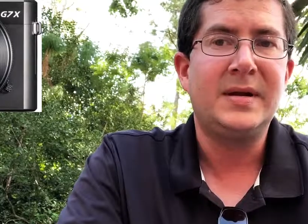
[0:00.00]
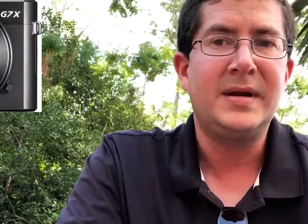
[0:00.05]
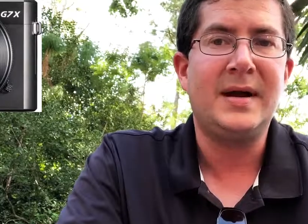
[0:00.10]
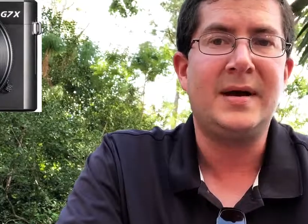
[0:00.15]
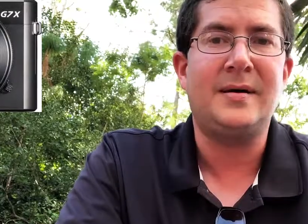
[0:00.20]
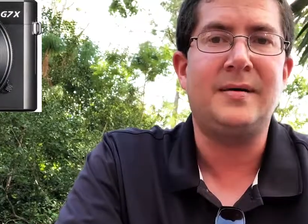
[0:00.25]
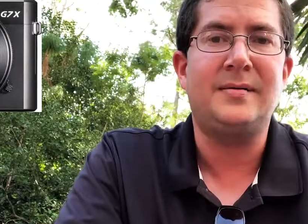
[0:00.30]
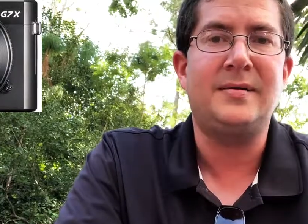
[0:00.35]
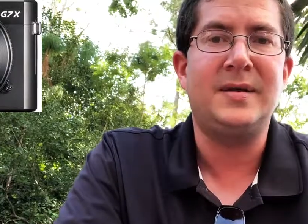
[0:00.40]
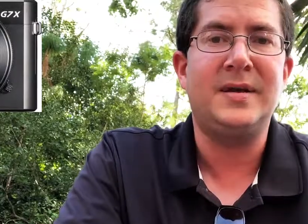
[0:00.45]

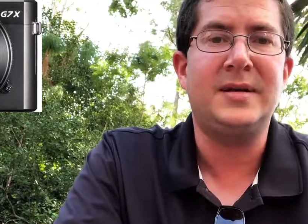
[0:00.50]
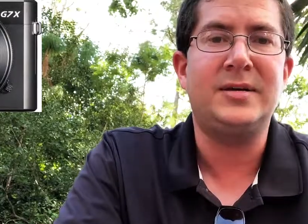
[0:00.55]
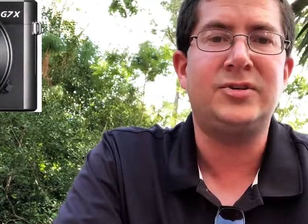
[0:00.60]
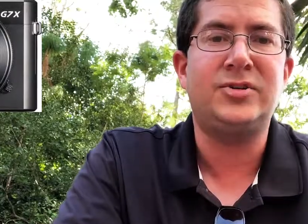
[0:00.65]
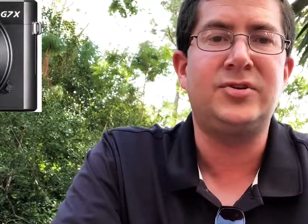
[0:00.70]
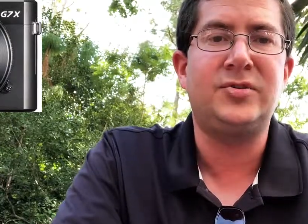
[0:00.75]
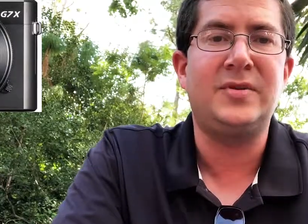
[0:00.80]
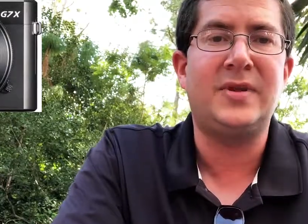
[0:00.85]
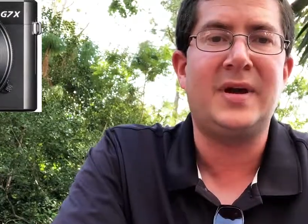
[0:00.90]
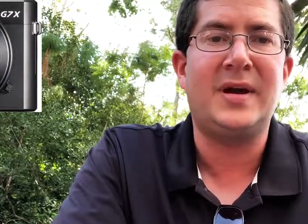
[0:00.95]
Now, the
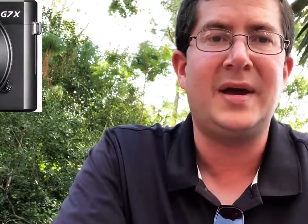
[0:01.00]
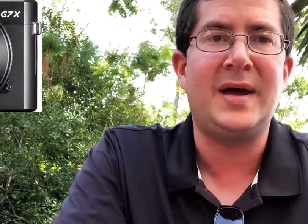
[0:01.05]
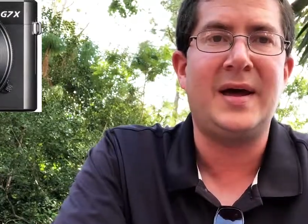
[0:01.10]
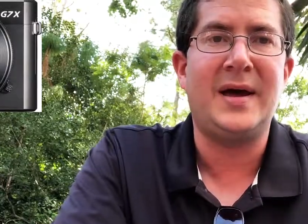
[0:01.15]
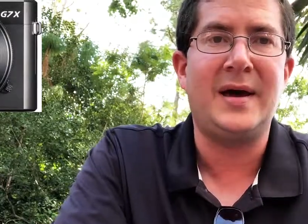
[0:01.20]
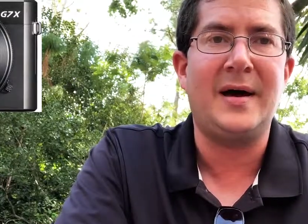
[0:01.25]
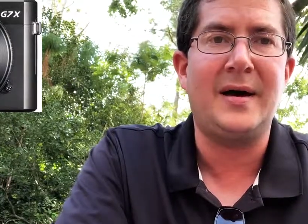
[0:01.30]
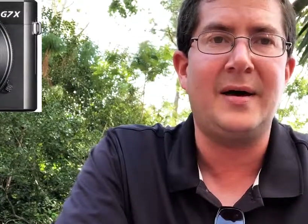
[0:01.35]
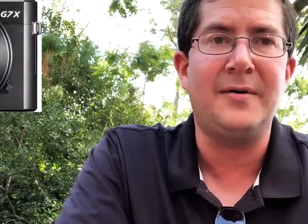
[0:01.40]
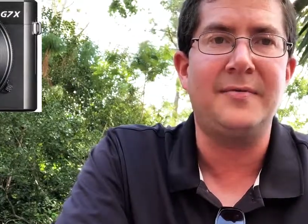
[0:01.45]
issue that I
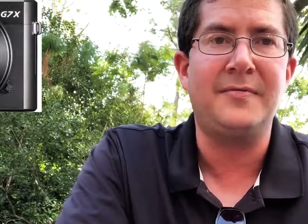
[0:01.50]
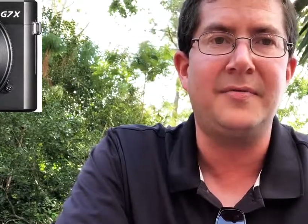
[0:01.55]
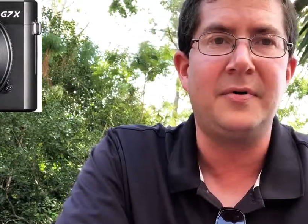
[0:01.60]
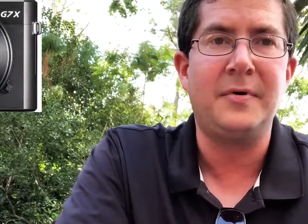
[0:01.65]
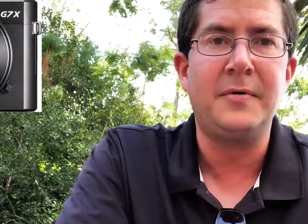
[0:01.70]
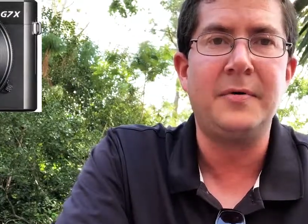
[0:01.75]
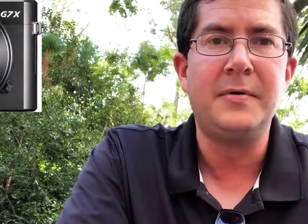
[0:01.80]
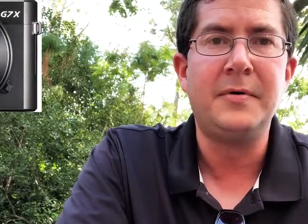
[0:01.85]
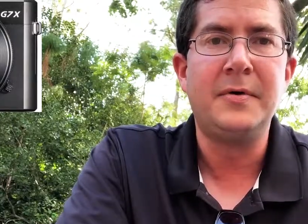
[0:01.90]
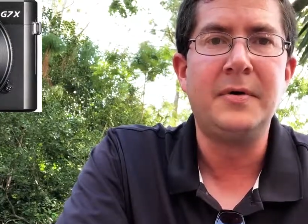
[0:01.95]
have
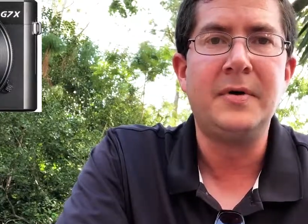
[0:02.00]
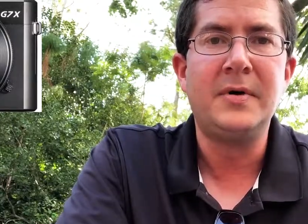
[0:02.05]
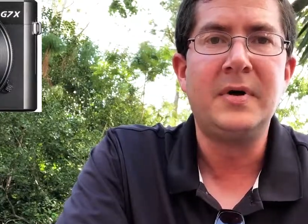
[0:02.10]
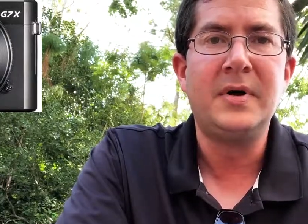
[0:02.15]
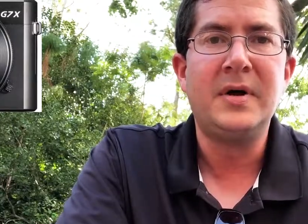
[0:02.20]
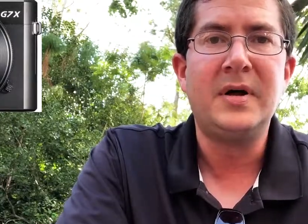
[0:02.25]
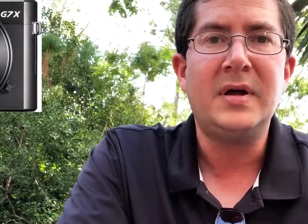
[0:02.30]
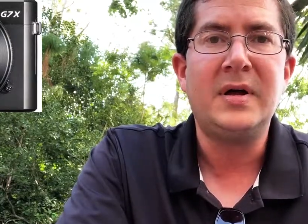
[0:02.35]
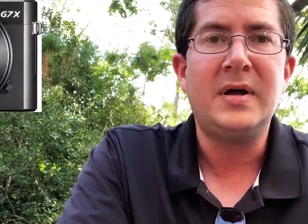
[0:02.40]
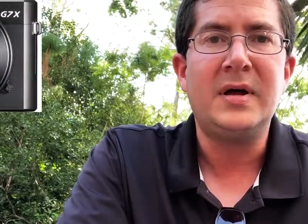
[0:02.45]

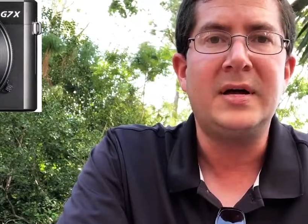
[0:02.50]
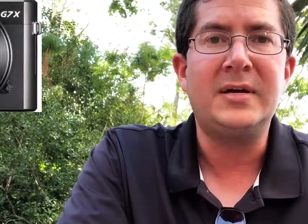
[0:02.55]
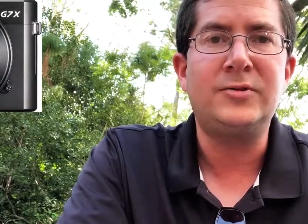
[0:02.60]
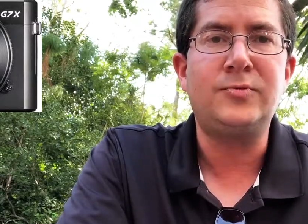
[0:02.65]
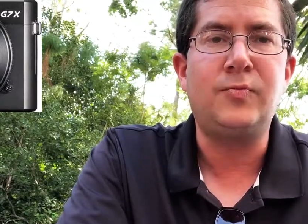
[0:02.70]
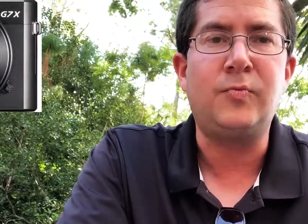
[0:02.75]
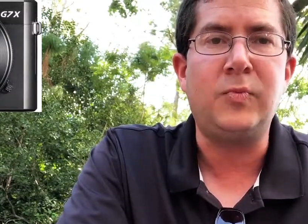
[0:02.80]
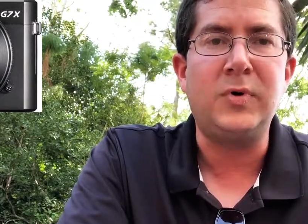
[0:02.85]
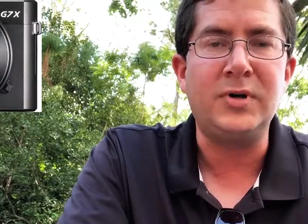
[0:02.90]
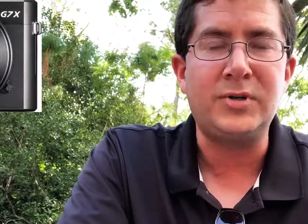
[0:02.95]

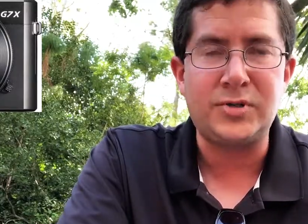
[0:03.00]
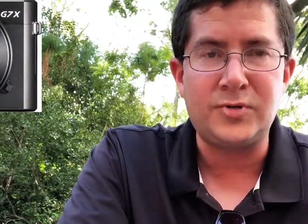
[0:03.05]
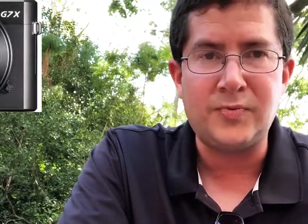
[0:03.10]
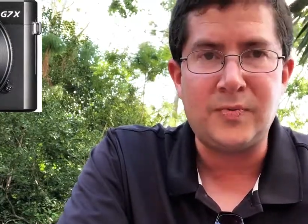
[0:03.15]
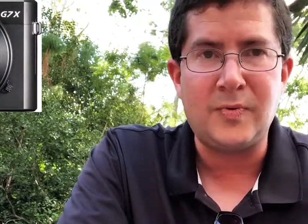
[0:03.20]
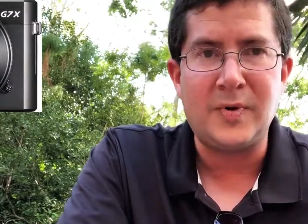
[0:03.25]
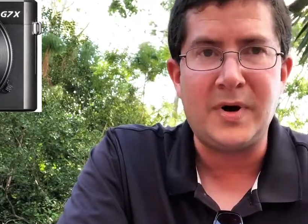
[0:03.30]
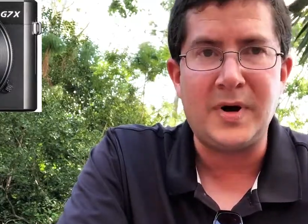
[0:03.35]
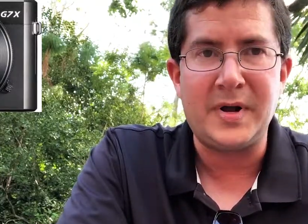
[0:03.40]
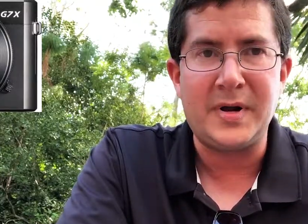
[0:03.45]
is which
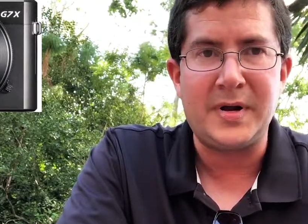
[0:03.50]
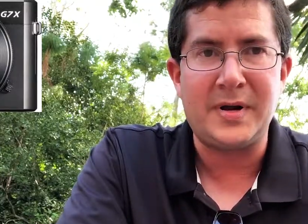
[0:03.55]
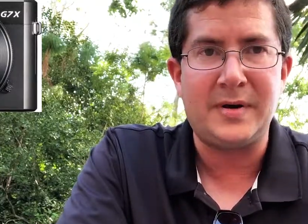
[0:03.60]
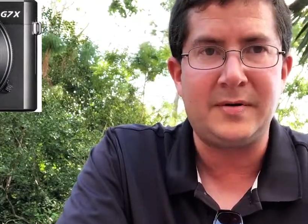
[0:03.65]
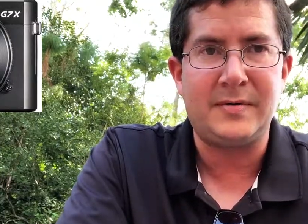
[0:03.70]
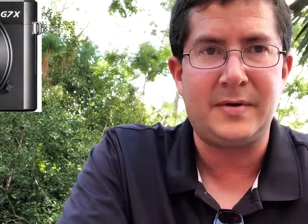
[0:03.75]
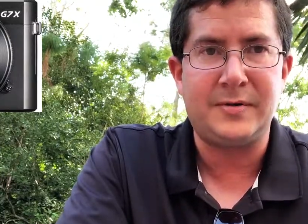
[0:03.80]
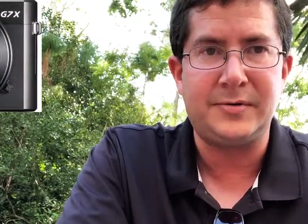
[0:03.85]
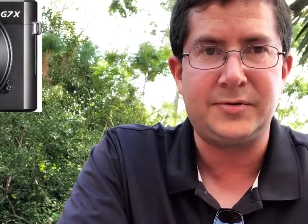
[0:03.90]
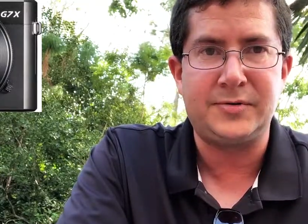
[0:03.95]
one
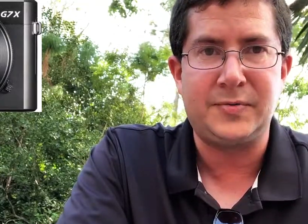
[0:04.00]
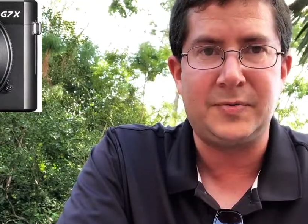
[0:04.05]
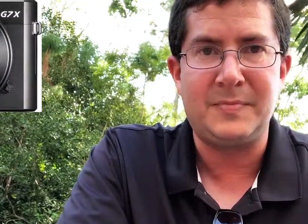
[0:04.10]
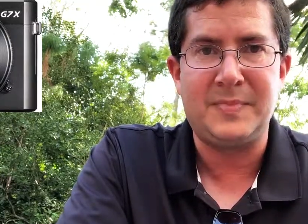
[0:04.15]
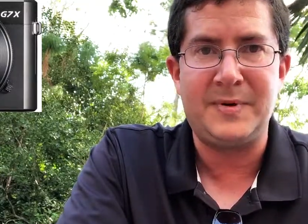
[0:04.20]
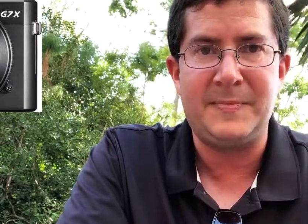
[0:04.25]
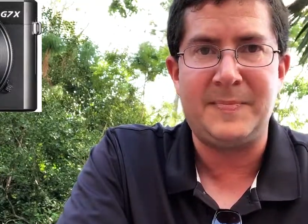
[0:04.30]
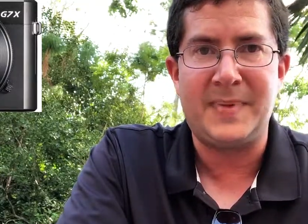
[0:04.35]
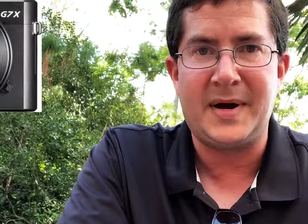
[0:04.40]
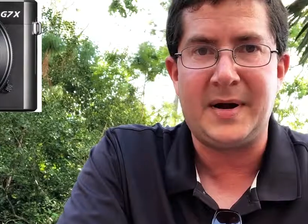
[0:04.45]
of those would
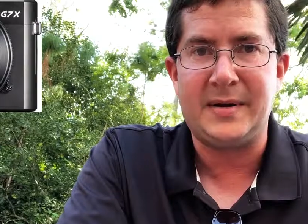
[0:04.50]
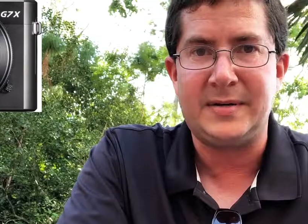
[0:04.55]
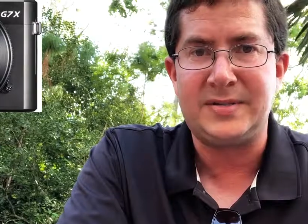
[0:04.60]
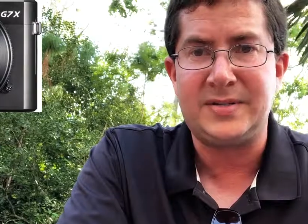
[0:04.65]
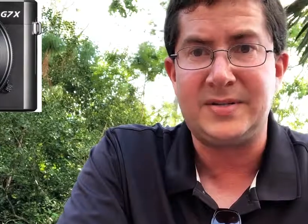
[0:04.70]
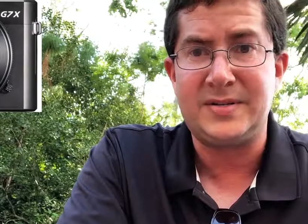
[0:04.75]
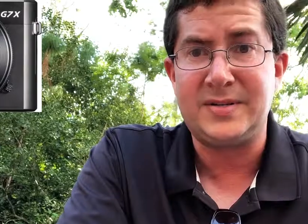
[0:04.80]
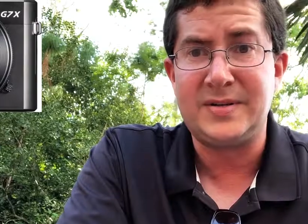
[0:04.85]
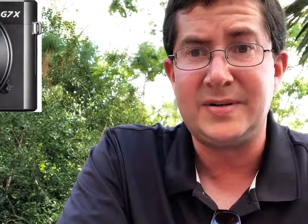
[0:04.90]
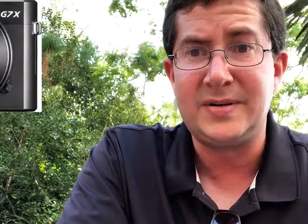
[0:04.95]
be
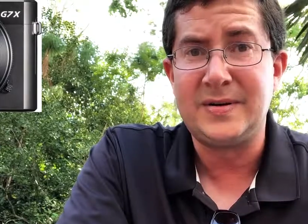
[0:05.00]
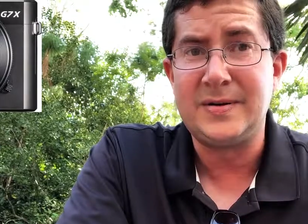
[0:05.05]
best.